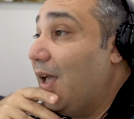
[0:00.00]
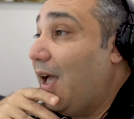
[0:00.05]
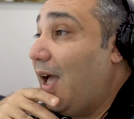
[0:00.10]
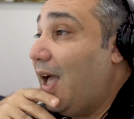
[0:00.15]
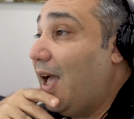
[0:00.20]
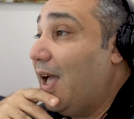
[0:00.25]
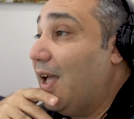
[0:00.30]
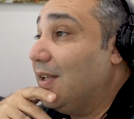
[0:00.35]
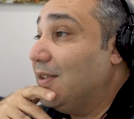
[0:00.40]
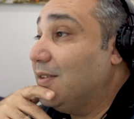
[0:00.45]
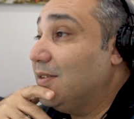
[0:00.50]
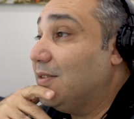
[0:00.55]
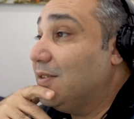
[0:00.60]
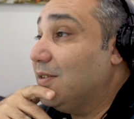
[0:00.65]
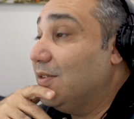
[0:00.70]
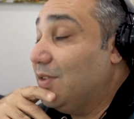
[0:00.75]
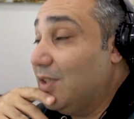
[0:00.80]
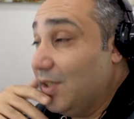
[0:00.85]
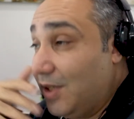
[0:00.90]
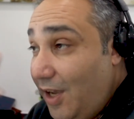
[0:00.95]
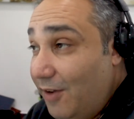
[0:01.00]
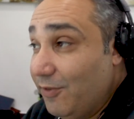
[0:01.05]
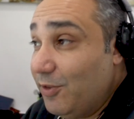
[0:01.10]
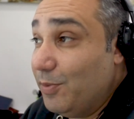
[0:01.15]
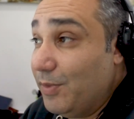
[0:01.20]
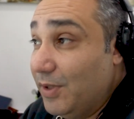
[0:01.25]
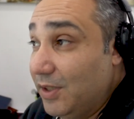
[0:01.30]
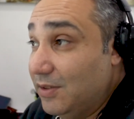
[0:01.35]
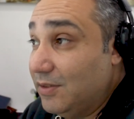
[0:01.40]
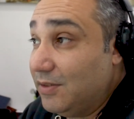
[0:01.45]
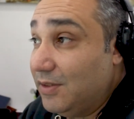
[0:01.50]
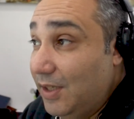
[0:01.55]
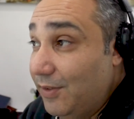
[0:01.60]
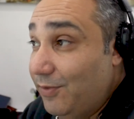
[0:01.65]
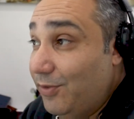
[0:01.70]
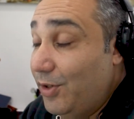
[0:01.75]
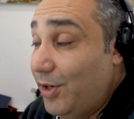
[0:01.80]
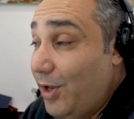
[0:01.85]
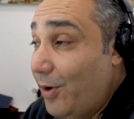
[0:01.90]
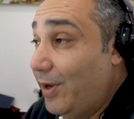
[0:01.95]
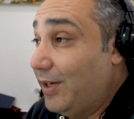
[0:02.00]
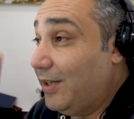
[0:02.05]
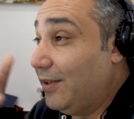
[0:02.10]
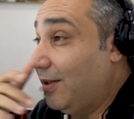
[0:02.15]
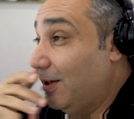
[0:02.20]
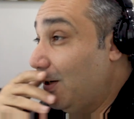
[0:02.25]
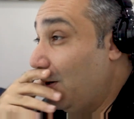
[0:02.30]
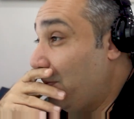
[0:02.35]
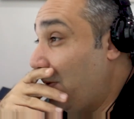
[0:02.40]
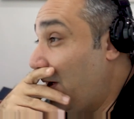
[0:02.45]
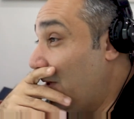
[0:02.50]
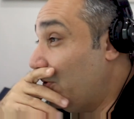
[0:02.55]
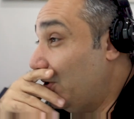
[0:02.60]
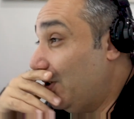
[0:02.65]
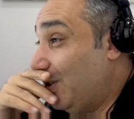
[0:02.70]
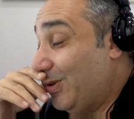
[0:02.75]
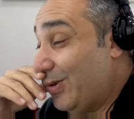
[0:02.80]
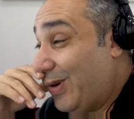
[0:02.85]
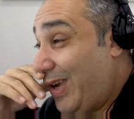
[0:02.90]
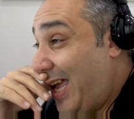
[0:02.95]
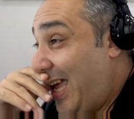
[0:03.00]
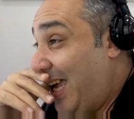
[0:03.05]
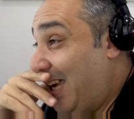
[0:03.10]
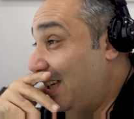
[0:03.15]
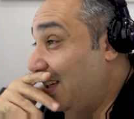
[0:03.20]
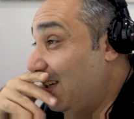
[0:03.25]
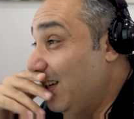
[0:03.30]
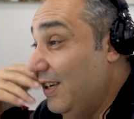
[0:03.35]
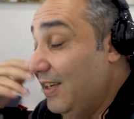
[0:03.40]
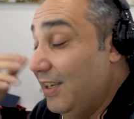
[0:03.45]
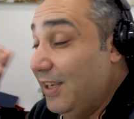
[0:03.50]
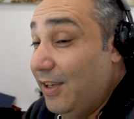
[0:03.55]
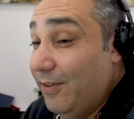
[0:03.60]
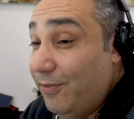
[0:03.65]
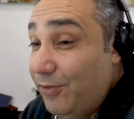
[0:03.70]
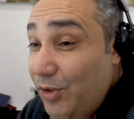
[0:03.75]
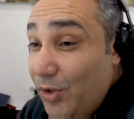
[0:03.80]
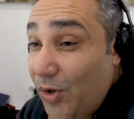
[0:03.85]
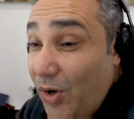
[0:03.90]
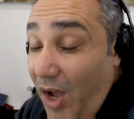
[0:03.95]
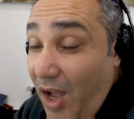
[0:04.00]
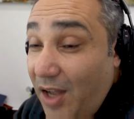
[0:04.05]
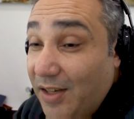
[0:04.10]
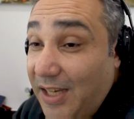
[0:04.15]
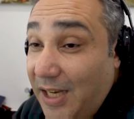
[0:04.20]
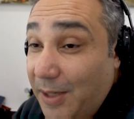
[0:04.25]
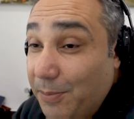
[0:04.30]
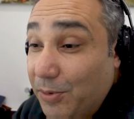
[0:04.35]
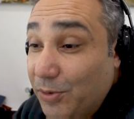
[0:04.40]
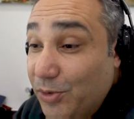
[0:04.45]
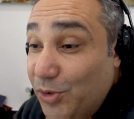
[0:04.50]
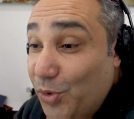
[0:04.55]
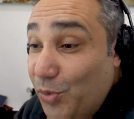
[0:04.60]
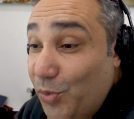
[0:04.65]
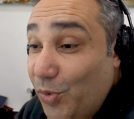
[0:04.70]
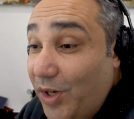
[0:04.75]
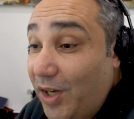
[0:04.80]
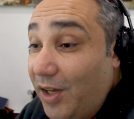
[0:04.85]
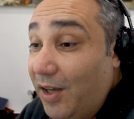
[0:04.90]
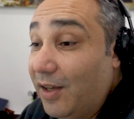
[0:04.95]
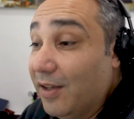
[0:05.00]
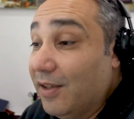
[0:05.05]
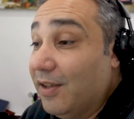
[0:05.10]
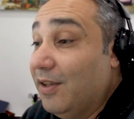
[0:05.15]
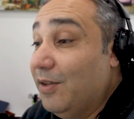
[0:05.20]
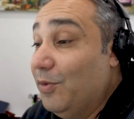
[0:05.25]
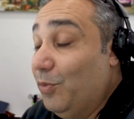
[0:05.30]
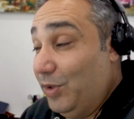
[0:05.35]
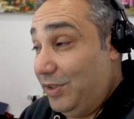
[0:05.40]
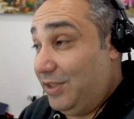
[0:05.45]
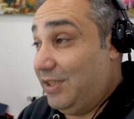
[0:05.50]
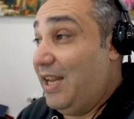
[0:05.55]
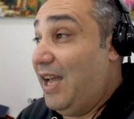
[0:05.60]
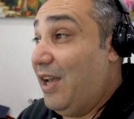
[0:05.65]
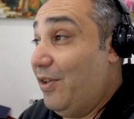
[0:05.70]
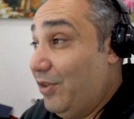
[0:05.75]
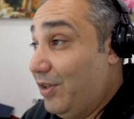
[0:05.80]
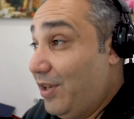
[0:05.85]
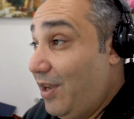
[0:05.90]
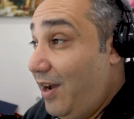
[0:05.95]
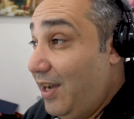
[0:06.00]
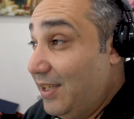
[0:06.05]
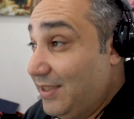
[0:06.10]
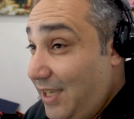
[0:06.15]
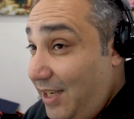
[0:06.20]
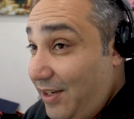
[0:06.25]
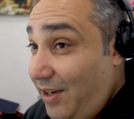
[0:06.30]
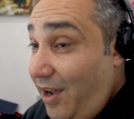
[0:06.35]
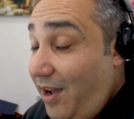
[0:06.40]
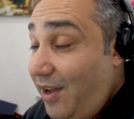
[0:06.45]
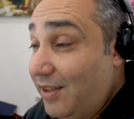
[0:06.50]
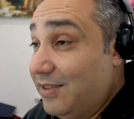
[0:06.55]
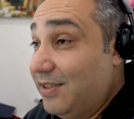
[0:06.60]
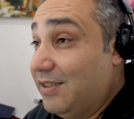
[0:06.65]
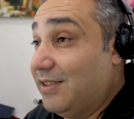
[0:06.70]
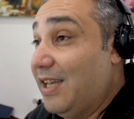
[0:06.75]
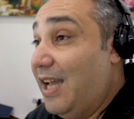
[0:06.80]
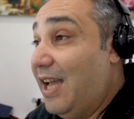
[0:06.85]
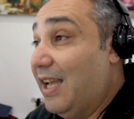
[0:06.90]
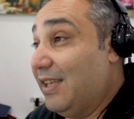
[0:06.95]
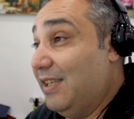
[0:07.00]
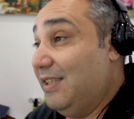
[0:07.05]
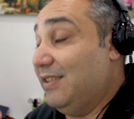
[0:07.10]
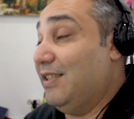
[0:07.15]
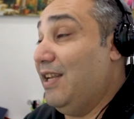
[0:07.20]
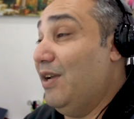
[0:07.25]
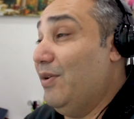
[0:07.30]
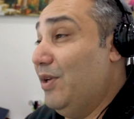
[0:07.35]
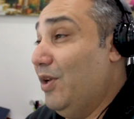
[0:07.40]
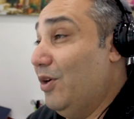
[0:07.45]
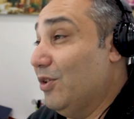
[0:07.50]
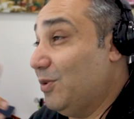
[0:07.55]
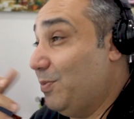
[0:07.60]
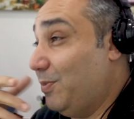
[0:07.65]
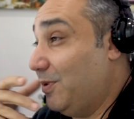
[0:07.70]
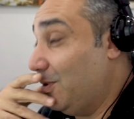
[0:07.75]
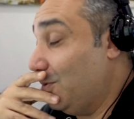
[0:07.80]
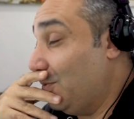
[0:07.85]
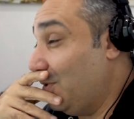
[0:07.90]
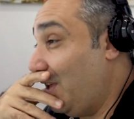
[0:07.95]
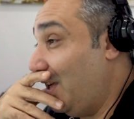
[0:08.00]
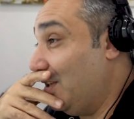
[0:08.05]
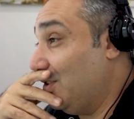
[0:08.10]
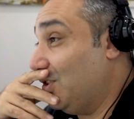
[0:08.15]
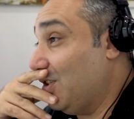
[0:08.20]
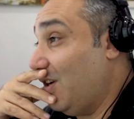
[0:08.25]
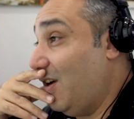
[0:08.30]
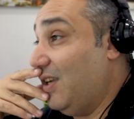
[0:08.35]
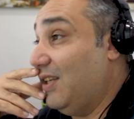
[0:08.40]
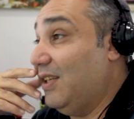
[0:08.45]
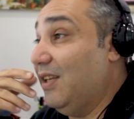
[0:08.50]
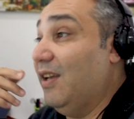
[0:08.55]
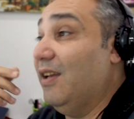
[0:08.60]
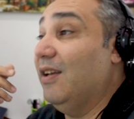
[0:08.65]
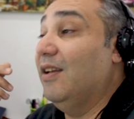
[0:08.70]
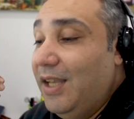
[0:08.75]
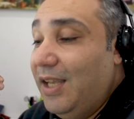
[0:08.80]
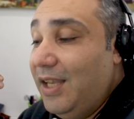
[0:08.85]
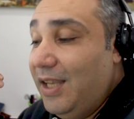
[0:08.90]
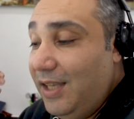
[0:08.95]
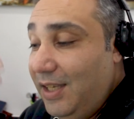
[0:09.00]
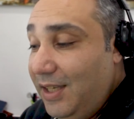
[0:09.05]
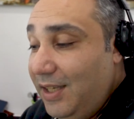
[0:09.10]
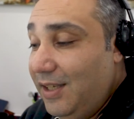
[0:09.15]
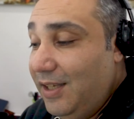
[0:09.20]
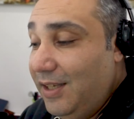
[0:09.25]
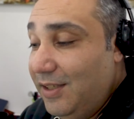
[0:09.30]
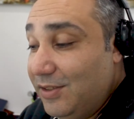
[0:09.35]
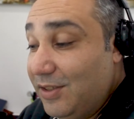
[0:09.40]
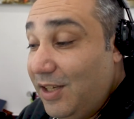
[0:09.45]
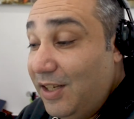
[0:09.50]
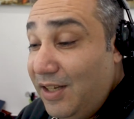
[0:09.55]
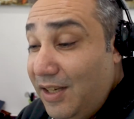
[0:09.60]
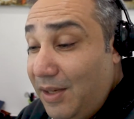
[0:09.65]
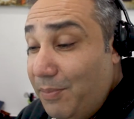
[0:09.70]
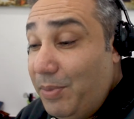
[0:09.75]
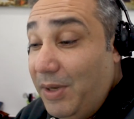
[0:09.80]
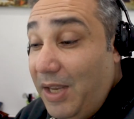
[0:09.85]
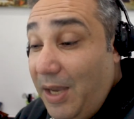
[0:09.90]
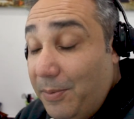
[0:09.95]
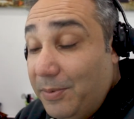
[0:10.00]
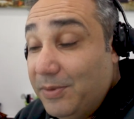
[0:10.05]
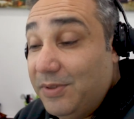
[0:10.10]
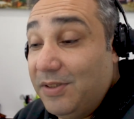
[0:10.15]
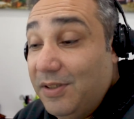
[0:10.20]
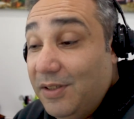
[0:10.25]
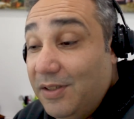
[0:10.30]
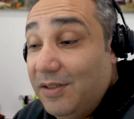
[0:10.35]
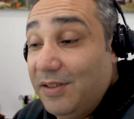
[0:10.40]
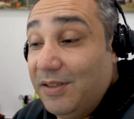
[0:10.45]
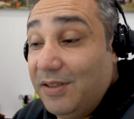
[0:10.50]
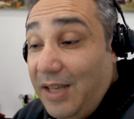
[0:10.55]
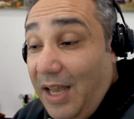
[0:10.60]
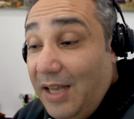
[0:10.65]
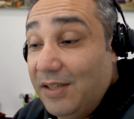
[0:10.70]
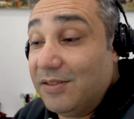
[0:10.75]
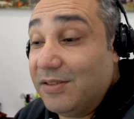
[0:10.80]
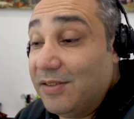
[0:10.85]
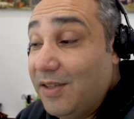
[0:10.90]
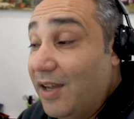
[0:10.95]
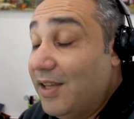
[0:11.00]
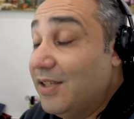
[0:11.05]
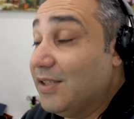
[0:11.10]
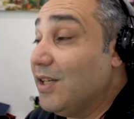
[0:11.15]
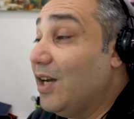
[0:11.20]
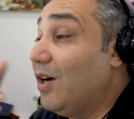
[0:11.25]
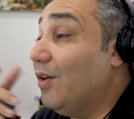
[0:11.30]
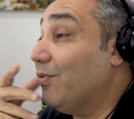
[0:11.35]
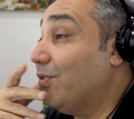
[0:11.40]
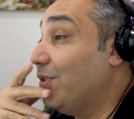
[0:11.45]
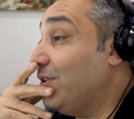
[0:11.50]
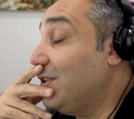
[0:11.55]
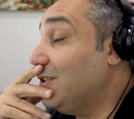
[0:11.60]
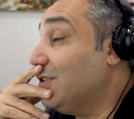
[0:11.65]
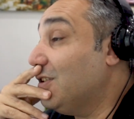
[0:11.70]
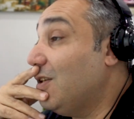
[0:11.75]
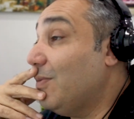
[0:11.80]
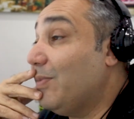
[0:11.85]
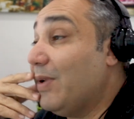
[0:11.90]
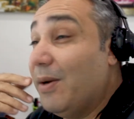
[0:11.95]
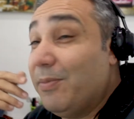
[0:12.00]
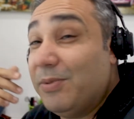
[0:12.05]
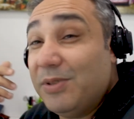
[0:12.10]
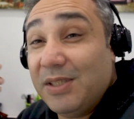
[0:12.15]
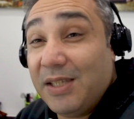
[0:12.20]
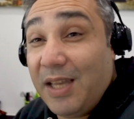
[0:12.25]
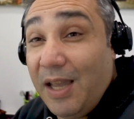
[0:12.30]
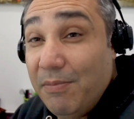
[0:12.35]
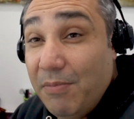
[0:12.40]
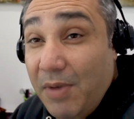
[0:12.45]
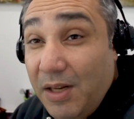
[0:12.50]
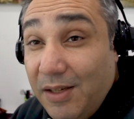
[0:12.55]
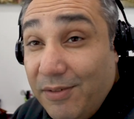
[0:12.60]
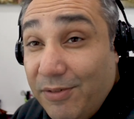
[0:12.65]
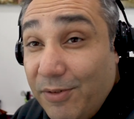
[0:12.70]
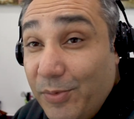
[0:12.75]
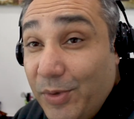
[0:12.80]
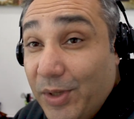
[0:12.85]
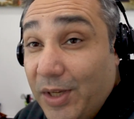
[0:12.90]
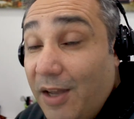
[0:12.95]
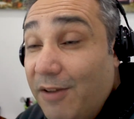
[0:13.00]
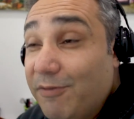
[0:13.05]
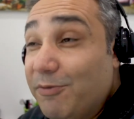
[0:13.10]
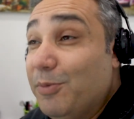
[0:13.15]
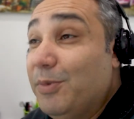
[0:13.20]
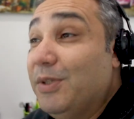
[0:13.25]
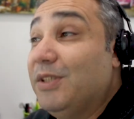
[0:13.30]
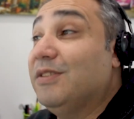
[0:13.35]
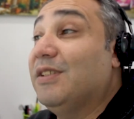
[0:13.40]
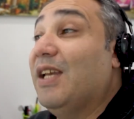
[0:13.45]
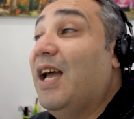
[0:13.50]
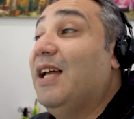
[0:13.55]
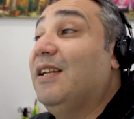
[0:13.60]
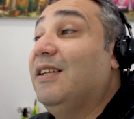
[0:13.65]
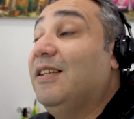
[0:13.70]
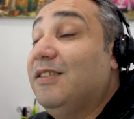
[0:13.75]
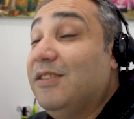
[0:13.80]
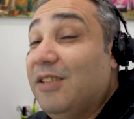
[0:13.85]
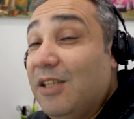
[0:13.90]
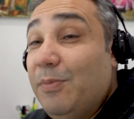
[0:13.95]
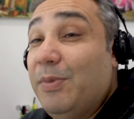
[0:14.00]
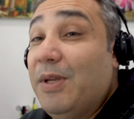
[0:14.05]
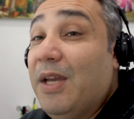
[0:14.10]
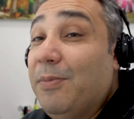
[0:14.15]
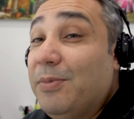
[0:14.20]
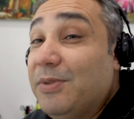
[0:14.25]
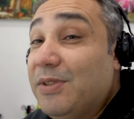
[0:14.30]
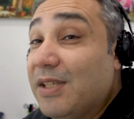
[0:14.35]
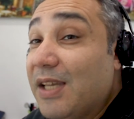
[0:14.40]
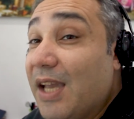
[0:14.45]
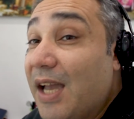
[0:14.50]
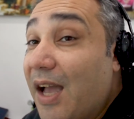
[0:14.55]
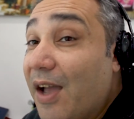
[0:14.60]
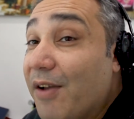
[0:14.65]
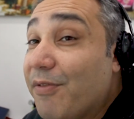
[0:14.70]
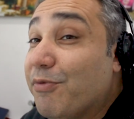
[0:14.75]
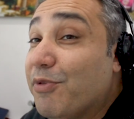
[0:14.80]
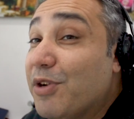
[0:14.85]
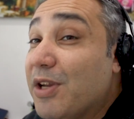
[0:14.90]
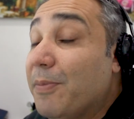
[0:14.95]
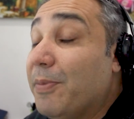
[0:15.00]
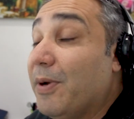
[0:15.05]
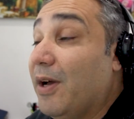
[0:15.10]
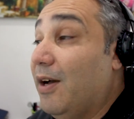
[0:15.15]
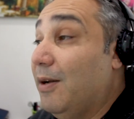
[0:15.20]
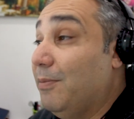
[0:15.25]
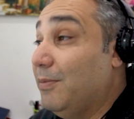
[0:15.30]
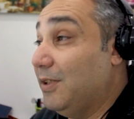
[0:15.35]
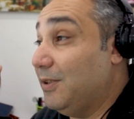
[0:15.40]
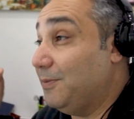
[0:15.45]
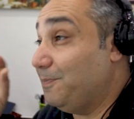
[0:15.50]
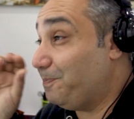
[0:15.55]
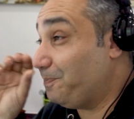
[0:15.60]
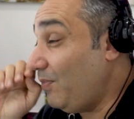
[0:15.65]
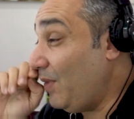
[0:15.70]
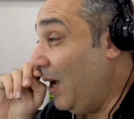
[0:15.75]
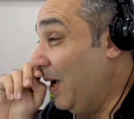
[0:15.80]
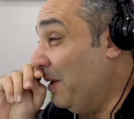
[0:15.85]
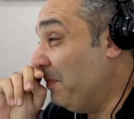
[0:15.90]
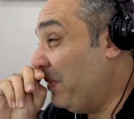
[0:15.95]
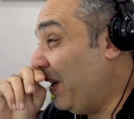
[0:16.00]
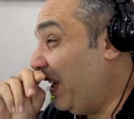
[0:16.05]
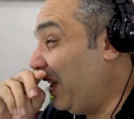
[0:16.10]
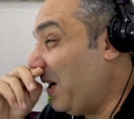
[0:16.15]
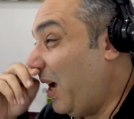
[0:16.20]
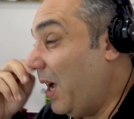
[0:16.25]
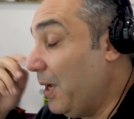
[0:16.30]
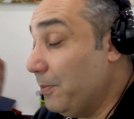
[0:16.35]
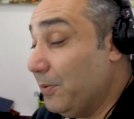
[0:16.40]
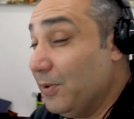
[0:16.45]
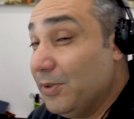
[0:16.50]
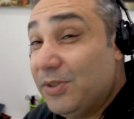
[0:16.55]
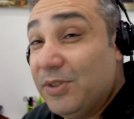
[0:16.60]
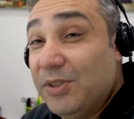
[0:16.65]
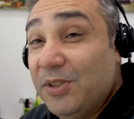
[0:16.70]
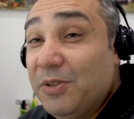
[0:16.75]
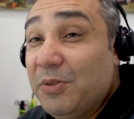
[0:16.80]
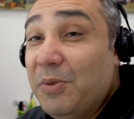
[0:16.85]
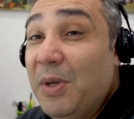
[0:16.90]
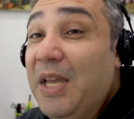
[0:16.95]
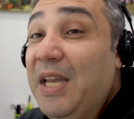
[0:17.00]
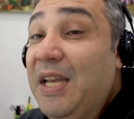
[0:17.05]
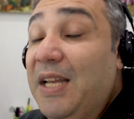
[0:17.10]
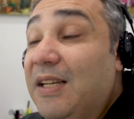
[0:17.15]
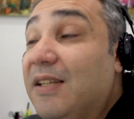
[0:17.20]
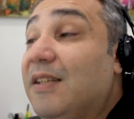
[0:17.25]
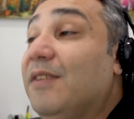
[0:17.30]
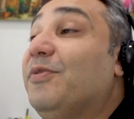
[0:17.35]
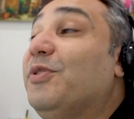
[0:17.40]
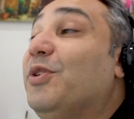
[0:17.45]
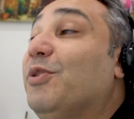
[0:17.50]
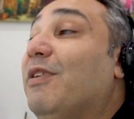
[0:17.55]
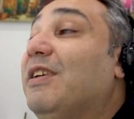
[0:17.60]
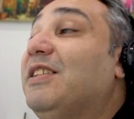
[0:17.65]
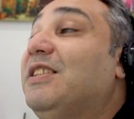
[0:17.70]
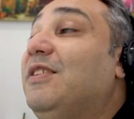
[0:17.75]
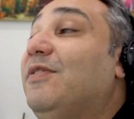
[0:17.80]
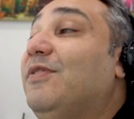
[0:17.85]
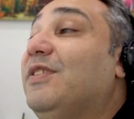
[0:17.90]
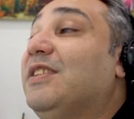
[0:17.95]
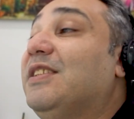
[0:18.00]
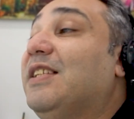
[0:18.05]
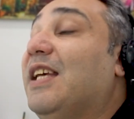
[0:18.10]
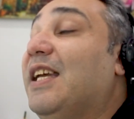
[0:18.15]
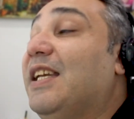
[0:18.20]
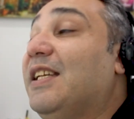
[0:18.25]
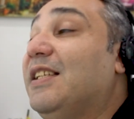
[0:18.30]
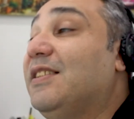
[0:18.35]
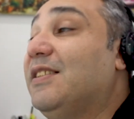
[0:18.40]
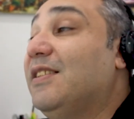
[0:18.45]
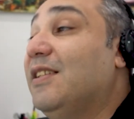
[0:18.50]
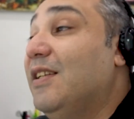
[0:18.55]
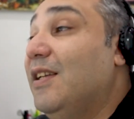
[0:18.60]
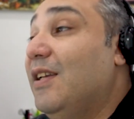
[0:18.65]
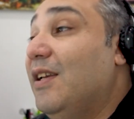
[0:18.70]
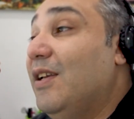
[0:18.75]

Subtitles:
And the government, if you know anything about the UK, if you're unable to work, which now the guy's had a heart attack, he's now in hospital with angina, he is going to be able to get signed off and he's going to be able to get money from the government and he's going to be able to get a free apartment and be able to live the rest of his days